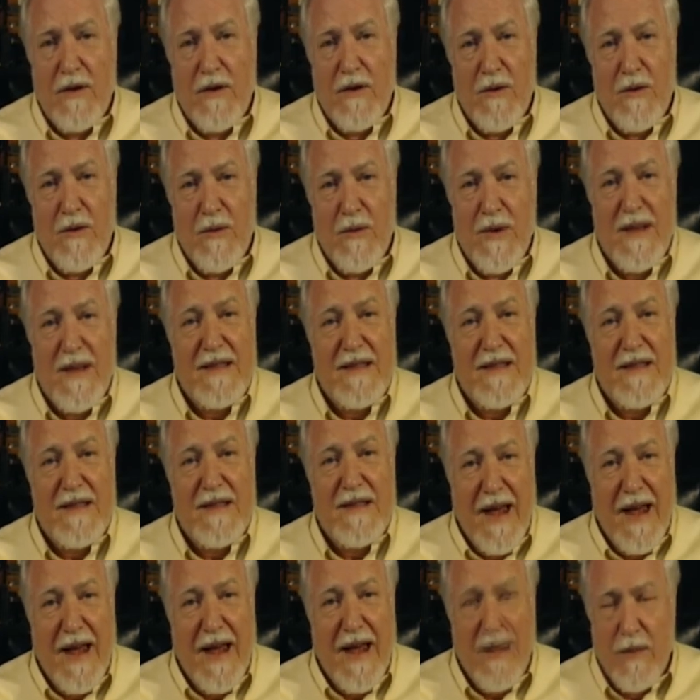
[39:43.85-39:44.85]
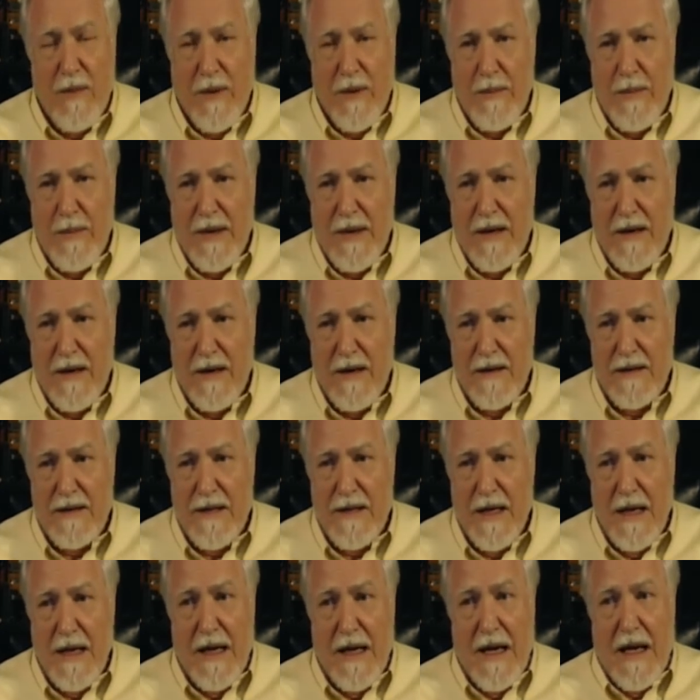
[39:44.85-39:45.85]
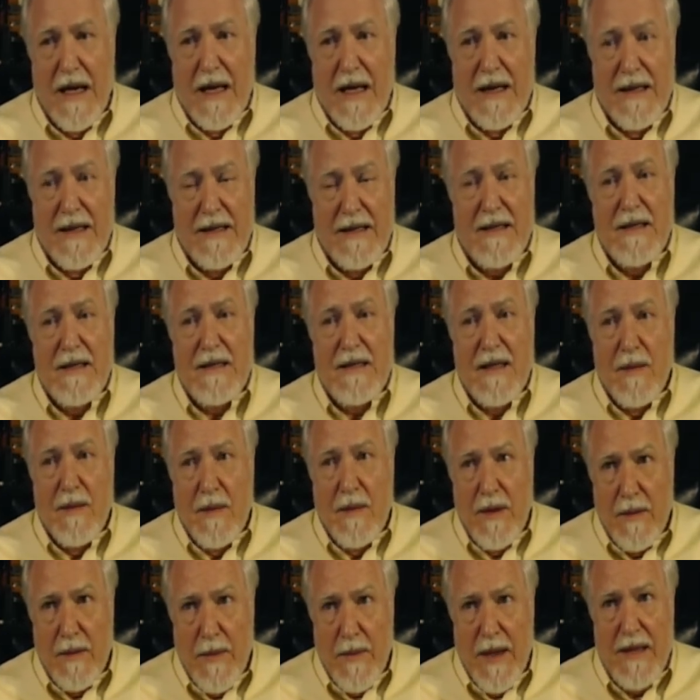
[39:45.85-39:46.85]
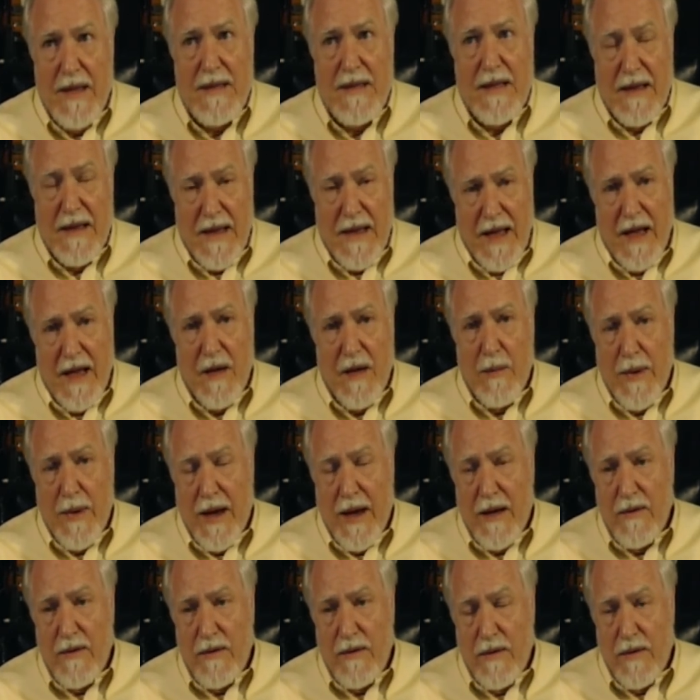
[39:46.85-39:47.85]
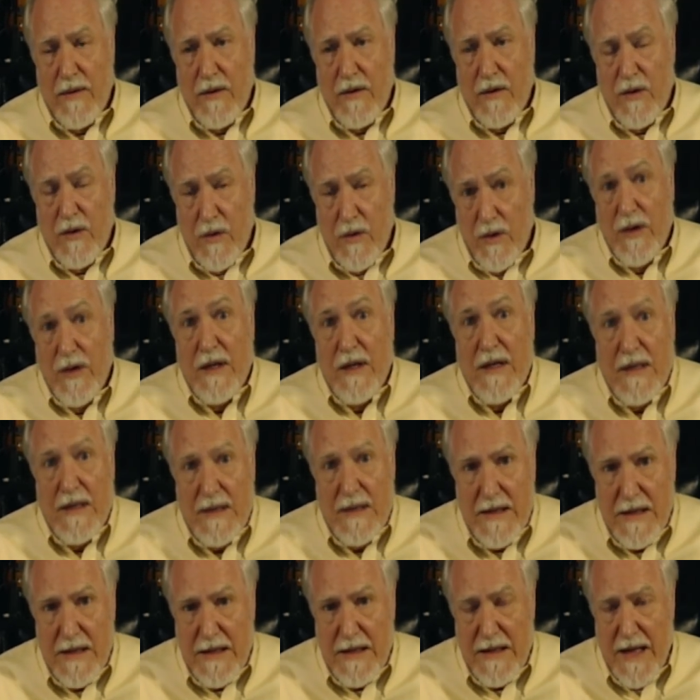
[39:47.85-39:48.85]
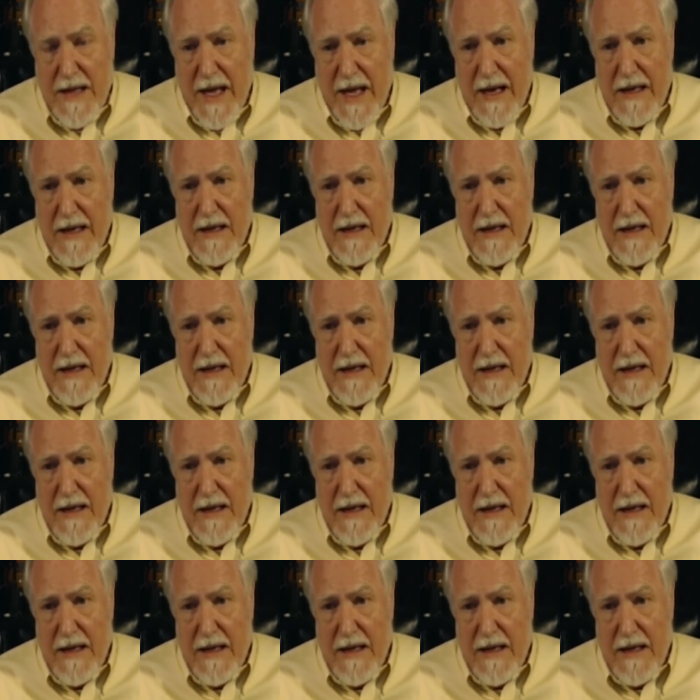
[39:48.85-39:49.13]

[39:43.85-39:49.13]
reason it happened, but because this is the amazing thing about goodness is that,